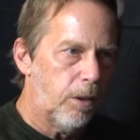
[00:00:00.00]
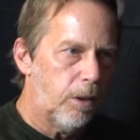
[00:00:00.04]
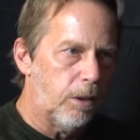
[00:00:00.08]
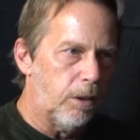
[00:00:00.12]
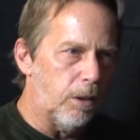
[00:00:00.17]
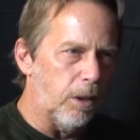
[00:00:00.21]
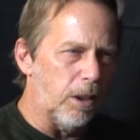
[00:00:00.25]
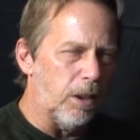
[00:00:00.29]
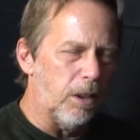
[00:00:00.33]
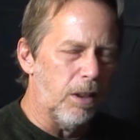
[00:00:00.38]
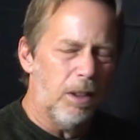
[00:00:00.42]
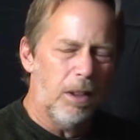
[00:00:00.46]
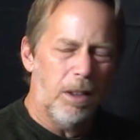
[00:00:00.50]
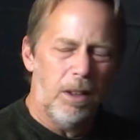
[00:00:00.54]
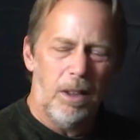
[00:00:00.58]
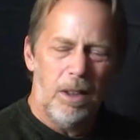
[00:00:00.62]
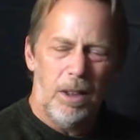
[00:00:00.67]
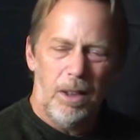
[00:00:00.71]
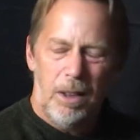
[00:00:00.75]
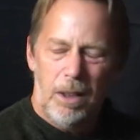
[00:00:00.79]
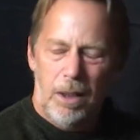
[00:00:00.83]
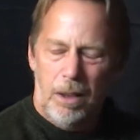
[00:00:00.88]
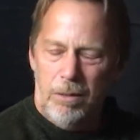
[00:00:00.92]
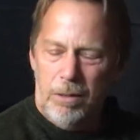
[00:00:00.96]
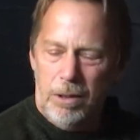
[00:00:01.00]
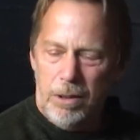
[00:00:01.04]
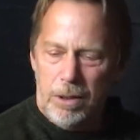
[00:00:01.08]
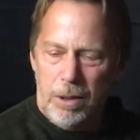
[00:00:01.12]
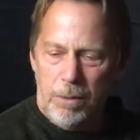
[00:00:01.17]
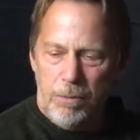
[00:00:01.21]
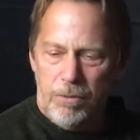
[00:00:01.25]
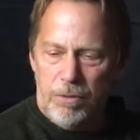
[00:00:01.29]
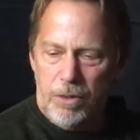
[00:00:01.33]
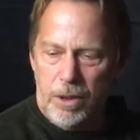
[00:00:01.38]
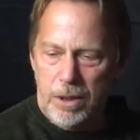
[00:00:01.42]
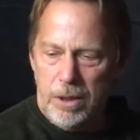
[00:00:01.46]
like i read
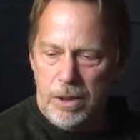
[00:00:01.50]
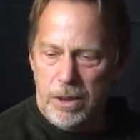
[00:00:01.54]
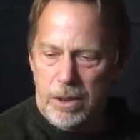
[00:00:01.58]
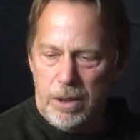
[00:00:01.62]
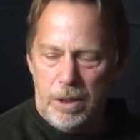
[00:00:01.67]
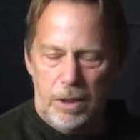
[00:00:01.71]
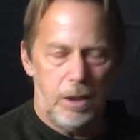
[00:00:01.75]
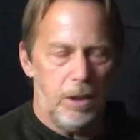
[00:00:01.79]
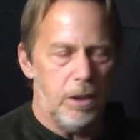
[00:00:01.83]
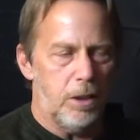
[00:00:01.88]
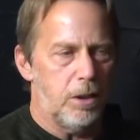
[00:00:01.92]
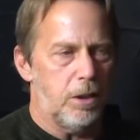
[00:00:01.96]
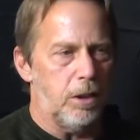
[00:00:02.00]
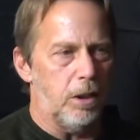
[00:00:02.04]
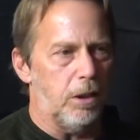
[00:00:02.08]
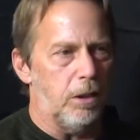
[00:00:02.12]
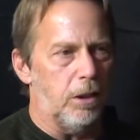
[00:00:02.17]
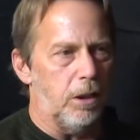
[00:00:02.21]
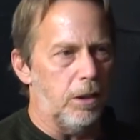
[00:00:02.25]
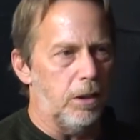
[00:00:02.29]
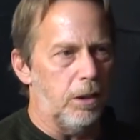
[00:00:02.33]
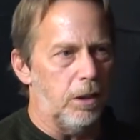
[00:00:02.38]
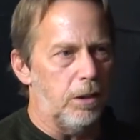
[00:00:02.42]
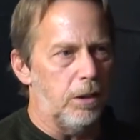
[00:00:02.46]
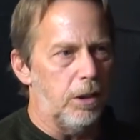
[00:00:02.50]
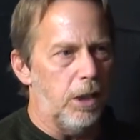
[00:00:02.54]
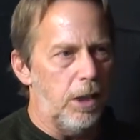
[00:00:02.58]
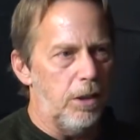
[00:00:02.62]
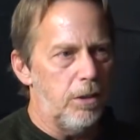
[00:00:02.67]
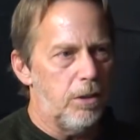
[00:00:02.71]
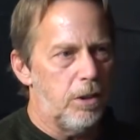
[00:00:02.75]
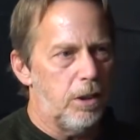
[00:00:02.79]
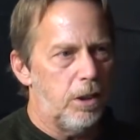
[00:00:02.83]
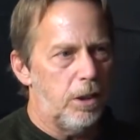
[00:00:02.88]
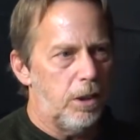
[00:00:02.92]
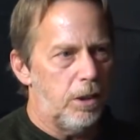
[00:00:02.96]
some funny statistic like the
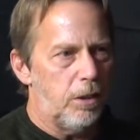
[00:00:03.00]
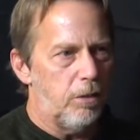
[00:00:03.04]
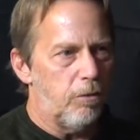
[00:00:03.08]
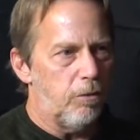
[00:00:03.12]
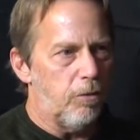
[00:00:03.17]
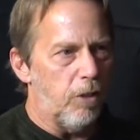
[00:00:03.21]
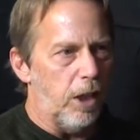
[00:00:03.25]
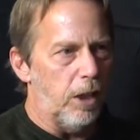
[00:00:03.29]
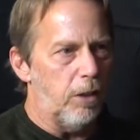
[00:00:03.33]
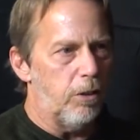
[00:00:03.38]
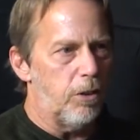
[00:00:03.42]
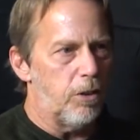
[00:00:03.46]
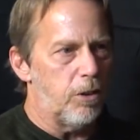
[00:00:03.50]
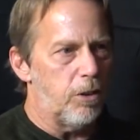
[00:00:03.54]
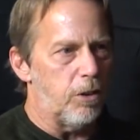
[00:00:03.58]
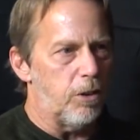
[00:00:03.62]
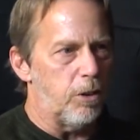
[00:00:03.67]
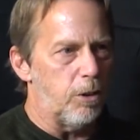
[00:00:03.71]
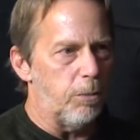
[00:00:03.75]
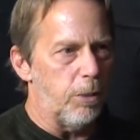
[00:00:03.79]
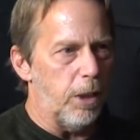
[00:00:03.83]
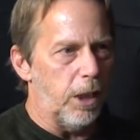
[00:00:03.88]
density of viruses and